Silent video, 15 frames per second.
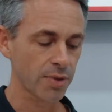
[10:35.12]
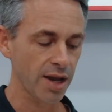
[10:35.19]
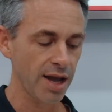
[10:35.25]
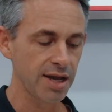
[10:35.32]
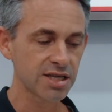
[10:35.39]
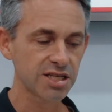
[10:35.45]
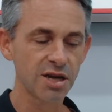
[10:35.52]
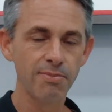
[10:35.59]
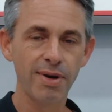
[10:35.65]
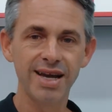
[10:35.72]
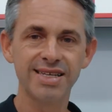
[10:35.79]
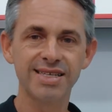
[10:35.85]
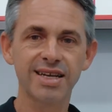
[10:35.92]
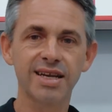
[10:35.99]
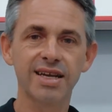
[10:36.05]
And so
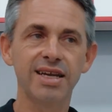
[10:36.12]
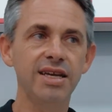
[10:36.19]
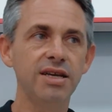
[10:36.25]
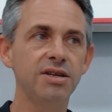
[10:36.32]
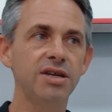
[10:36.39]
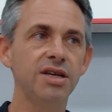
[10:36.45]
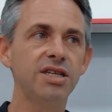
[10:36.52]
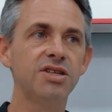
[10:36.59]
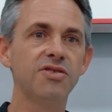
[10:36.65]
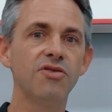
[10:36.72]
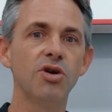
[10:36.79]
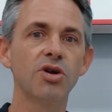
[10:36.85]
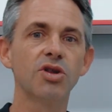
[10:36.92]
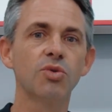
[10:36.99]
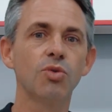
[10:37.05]
basically he
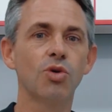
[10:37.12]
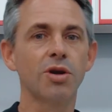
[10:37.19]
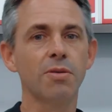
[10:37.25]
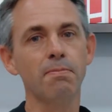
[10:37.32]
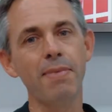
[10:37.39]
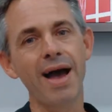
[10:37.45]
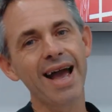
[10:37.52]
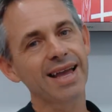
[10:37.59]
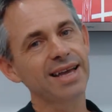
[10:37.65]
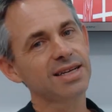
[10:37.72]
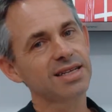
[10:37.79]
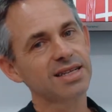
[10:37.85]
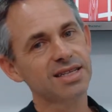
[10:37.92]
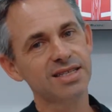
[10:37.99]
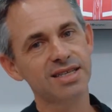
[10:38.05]
diverted the water back
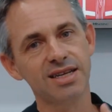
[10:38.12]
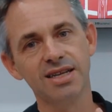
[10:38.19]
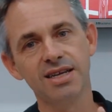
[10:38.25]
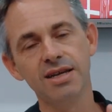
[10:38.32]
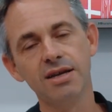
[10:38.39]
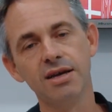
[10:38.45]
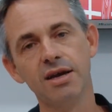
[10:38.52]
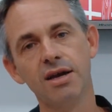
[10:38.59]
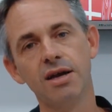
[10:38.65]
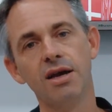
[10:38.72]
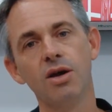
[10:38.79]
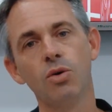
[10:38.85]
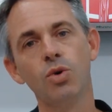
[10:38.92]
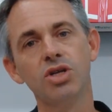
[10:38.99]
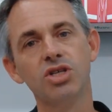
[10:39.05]
into the city,
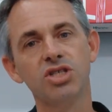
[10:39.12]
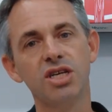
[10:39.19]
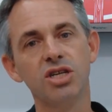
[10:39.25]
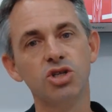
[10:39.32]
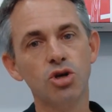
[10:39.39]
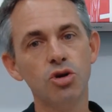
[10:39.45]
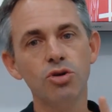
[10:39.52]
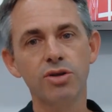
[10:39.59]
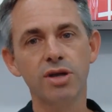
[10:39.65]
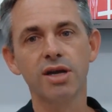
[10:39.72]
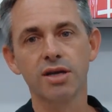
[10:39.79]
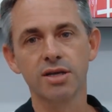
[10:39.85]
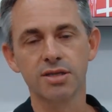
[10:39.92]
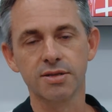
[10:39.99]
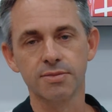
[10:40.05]
which did two
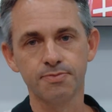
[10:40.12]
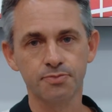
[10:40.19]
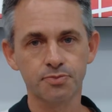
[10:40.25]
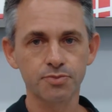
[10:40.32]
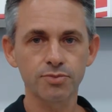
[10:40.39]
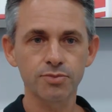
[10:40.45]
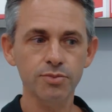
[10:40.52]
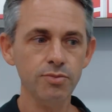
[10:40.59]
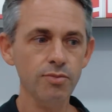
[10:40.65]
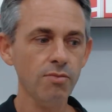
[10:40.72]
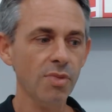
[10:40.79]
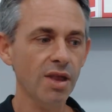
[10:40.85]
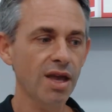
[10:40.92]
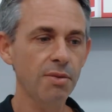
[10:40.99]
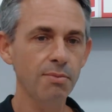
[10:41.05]
things.
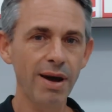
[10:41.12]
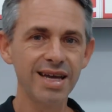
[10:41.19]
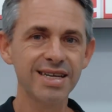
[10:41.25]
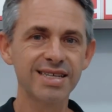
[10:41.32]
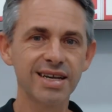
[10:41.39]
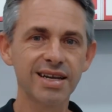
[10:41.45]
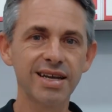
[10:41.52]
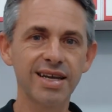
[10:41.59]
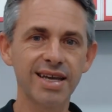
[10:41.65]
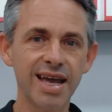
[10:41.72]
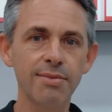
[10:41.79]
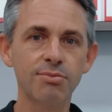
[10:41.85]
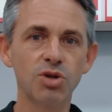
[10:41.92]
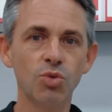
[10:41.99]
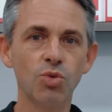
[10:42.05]
It basically
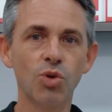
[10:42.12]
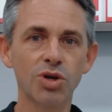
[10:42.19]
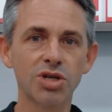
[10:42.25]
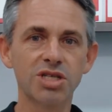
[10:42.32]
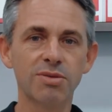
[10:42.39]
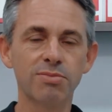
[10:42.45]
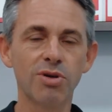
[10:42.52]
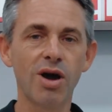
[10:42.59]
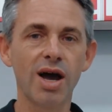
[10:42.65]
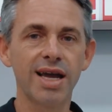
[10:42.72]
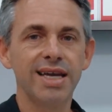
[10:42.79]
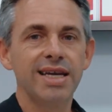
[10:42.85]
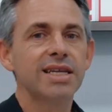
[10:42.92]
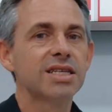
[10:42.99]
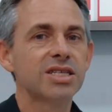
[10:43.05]
kept the water supply
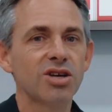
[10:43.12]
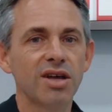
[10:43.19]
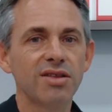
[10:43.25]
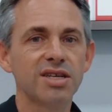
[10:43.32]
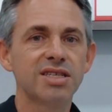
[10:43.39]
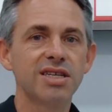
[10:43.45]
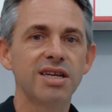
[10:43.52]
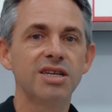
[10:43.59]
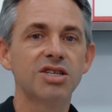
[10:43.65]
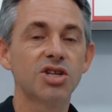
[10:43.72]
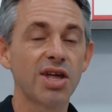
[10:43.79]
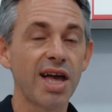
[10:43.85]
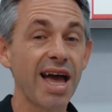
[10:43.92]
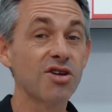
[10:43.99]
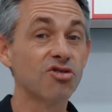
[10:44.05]
inside the city, so
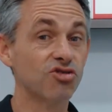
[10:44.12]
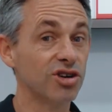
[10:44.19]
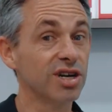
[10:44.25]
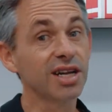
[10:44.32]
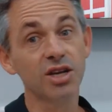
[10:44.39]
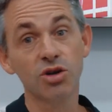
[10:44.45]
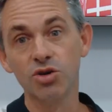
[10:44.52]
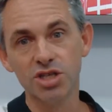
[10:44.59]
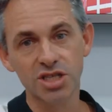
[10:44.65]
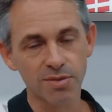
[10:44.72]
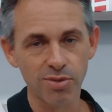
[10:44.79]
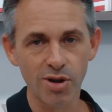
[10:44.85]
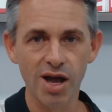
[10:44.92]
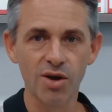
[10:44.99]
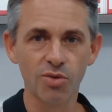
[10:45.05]
they had really good
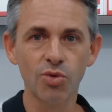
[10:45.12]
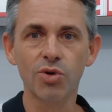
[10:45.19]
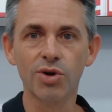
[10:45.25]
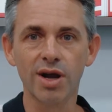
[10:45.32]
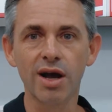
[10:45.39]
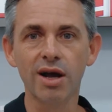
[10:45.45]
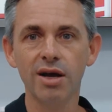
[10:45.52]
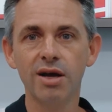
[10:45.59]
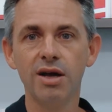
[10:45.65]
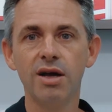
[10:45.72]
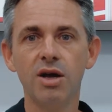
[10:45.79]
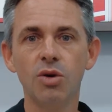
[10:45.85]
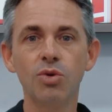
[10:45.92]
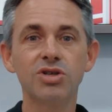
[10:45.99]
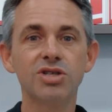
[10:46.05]
supply of water,
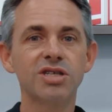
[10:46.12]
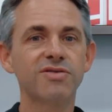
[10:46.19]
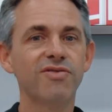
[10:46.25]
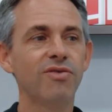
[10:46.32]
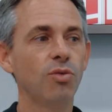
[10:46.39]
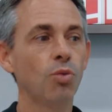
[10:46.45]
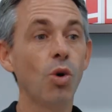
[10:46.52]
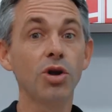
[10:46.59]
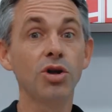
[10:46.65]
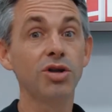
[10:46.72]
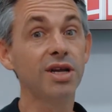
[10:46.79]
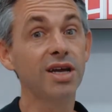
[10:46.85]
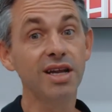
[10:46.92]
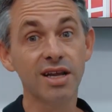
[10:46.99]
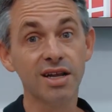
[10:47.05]
which is what you
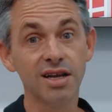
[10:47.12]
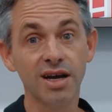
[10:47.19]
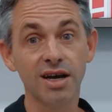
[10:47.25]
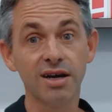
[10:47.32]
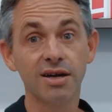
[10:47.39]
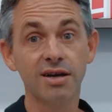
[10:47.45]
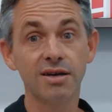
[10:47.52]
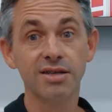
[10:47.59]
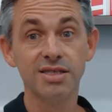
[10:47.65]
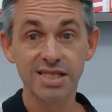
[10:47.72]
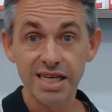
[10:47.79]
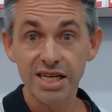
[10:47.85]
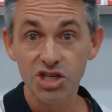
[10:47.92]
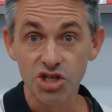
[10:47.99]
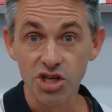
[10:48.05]
need in a
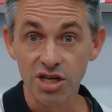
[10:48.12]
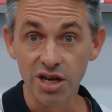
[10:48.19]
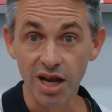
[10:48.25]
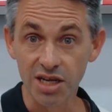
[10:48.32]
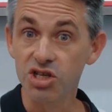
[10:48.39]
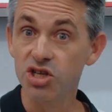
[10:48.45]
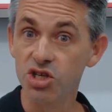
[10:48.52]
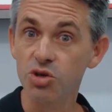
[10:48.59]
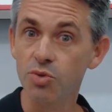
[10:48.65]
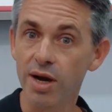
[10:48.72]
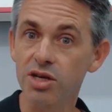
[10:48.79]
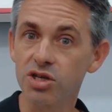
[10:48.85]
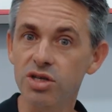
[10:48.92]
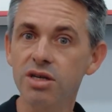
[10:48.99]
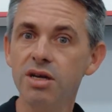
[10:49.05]
siege-like
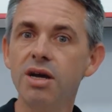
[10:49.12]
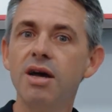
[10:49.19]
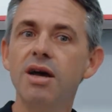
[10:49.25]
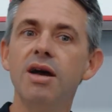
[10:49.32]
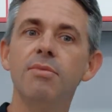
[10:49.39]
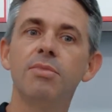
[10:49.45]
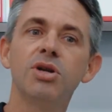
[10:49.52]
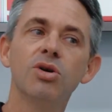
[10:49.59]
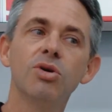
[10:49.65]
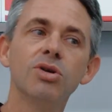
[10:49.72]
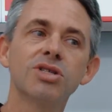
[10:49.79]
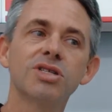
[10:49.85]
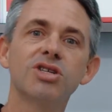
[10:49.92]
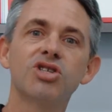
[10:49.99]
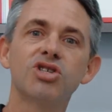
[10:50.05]
situation. But he
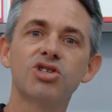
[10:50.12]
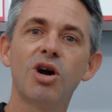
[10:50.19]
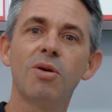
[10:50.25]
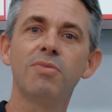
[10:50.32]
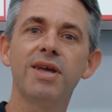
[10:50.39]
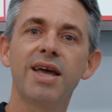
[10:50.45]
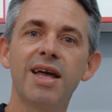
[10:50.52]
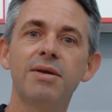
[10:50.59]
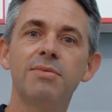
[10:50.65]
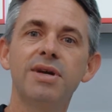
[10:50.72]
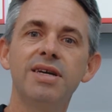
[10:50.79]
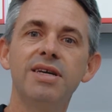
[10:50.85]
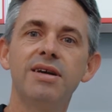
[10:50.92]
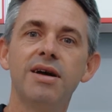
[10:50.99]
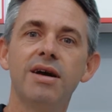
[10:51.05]
also stopped the
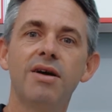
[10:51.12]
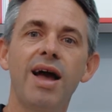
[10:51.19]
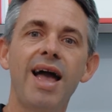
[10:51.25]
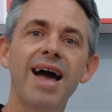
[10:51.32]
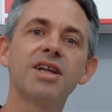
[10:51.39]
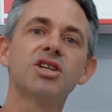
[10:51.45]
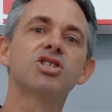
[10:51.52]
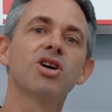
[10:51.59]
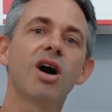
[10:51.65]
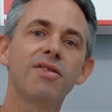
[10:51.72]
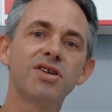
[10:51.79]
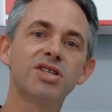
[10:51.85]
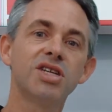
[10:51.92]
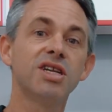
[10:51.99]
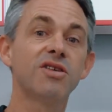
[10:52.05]
enemy outside
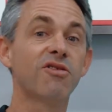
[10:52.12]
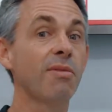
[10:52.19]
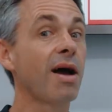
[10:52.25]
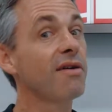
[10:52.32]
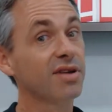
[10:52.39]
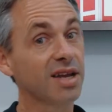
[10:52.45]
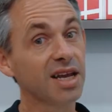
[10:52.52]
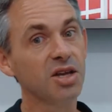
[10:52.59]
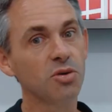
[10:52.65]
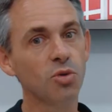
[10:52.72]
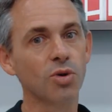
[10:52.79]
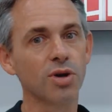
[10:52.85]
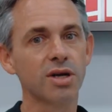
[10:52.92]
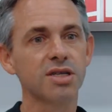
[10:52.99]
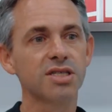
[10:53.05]
the city from having any
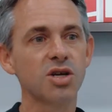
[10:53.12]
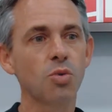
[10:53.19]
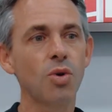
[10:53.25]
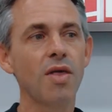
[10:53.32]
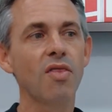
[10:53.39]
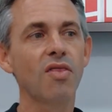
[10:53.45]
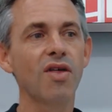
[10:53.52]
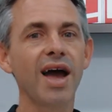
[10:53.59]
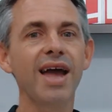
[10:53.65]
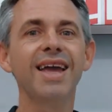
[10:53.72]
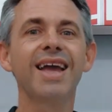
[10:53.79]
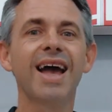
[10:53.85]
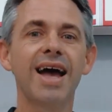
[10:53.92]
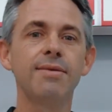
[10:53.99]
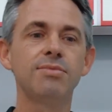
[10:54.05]
water. So when they
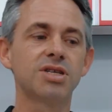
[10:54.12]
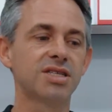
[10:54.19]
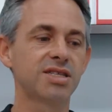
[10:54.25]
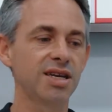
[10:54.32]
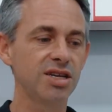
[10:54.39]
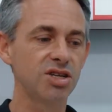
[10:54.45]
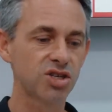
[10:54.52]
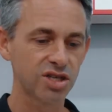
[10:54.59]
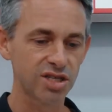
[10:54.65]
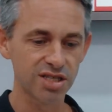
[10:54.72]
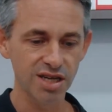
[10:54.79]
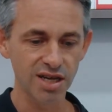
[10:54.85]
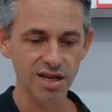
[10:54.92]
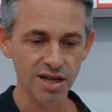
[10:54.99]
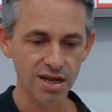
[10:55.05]
came to siege the
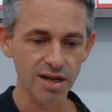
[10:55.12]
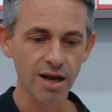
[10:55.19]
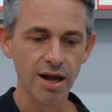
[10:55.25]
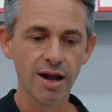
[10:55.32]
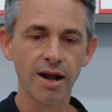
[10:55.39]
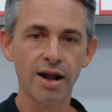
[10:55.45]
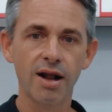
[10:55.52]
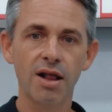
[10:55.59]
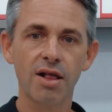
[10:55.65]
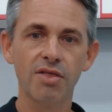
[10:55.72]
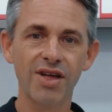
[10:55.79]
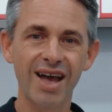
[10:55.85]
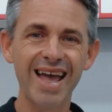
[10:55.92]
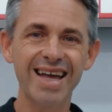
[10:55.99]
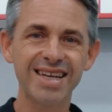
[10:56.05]
city,
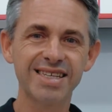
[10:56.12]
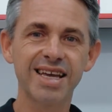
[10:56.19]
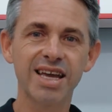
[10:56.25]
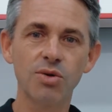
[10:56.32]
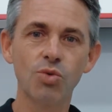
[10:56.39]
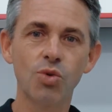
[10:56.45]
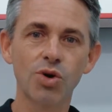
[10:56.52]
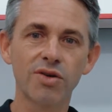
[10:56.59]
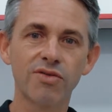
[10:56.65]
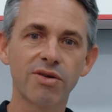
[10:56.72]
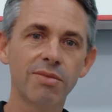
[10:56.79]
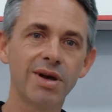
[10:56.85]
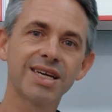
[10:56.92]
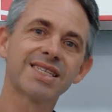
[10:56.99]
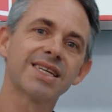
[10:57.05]
they had to get water from
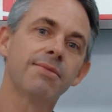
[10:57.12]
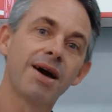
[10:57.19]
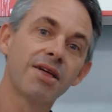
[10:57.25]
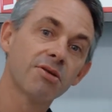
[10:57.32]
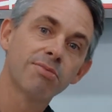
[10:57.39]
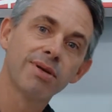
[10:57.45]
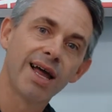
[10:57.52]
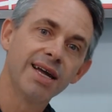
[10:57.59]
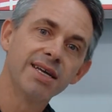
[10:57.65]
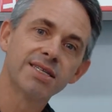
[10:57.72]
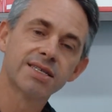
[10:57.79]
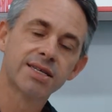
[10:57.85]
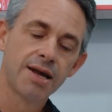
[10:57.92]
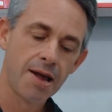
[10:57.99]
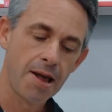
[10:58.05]
like some other place.